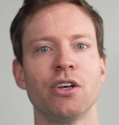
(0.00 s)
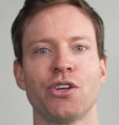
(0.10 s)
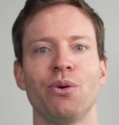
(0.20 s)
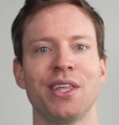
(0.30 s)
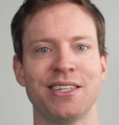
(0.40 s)

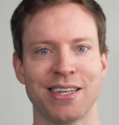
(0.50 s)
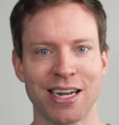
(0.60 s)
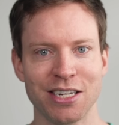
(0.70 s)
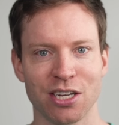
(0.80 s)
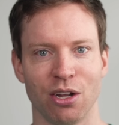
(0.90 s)
So, they
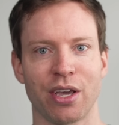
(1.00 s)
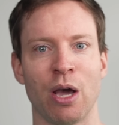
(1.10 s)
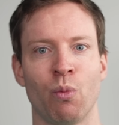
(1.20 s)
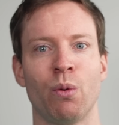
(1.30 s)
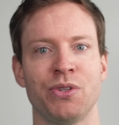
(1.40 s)
started to look
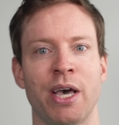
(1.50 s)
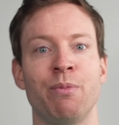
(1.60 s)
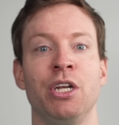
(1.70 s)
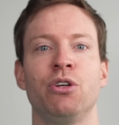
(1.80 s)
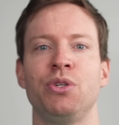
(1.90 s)
at what was
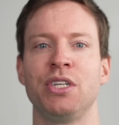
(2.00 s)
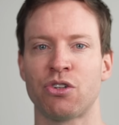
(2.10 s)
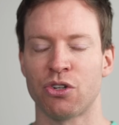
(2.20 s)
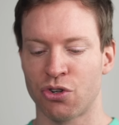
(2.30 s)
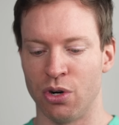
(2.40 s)
happening to
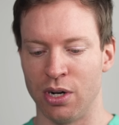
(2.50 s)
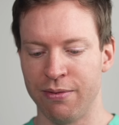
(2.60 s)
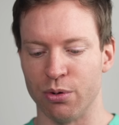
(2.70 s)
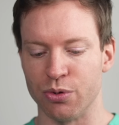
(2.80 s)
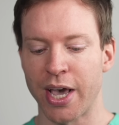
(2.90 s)
testosterone
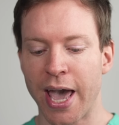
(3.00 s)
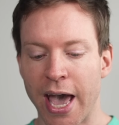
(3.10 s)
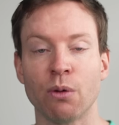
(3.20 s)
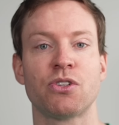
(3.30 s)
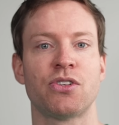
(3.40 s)
levels
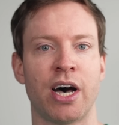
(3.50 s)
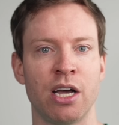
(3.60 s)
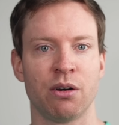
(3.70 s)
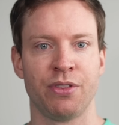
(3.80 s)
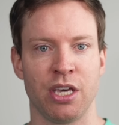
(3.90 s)

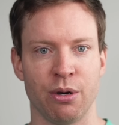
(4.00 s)
outside of the